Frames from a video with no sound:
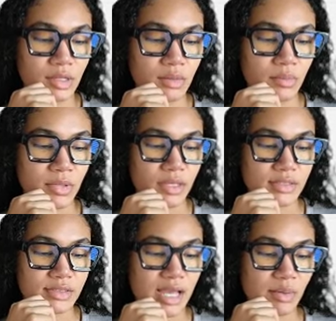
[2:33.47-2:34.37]

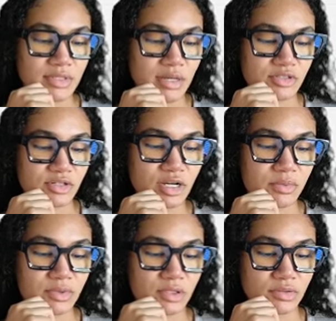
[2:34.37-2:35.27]
Because how many times you
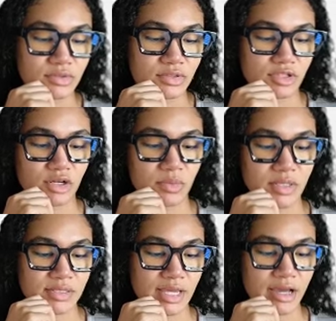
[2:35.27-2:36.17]
upload
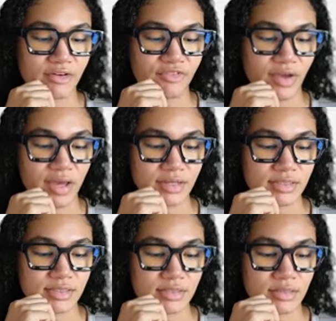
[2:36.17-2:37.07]
determines how fast